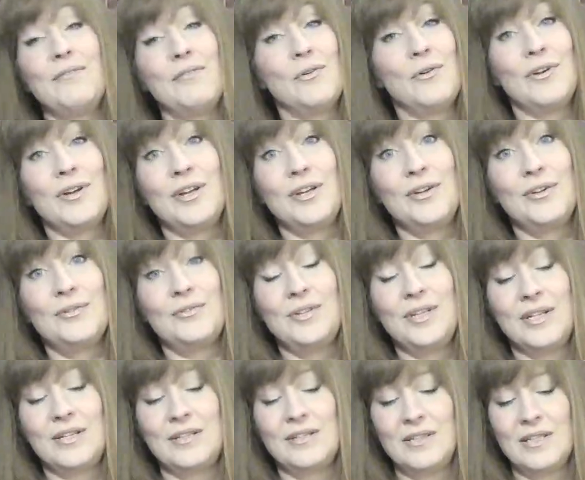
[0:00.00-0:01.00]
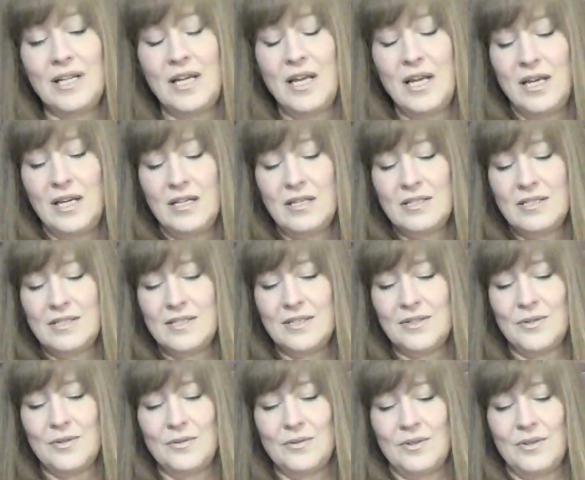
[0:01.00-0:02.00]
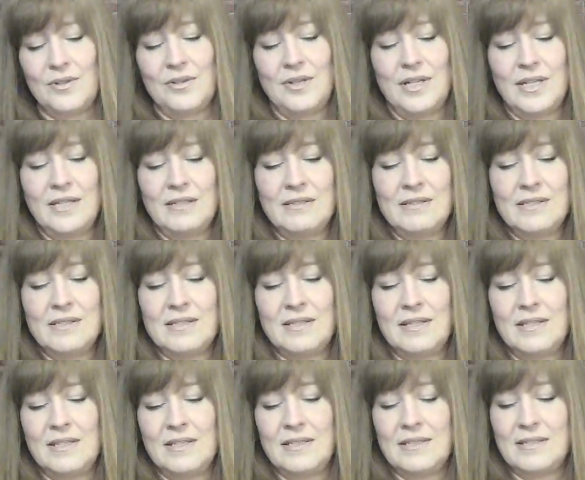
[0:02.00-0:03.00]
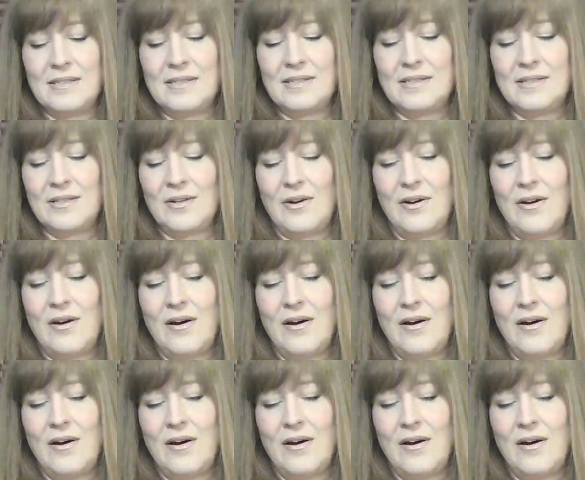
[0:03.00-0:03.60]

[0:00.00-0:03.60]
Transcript: for a union. So there is this